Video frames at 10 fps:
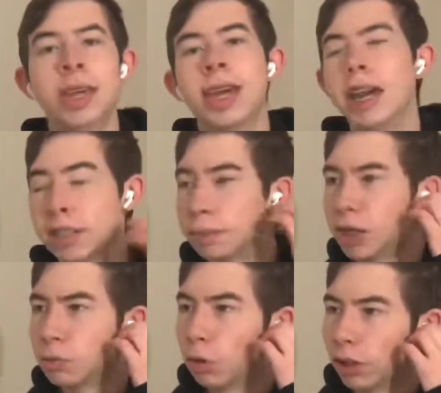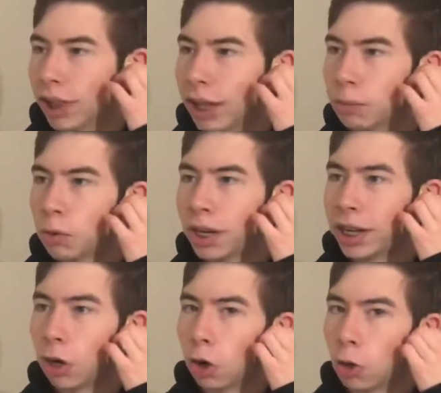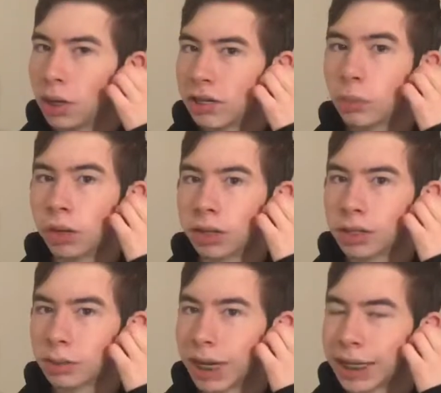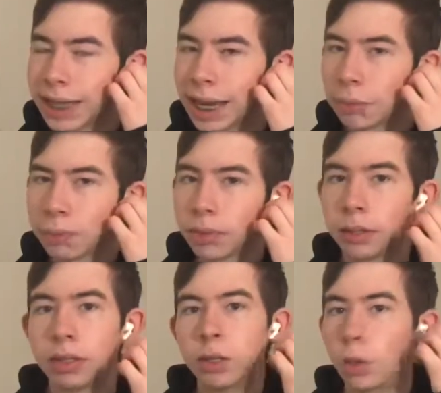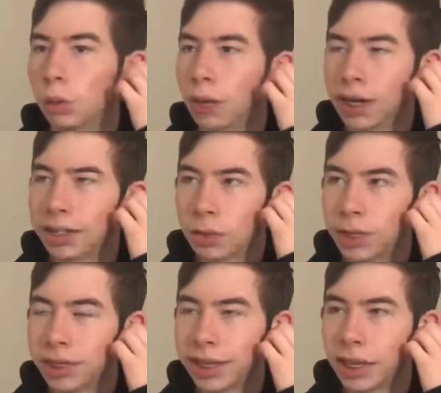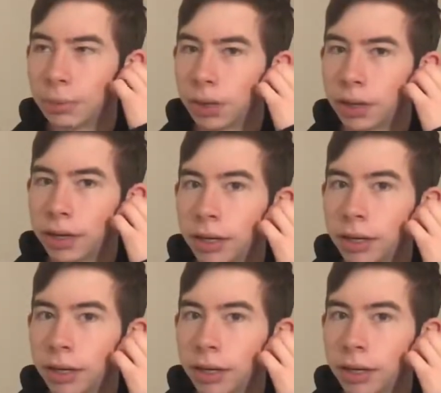it's much more reliable, and it always works when I tap or when I squeeze the AirPod.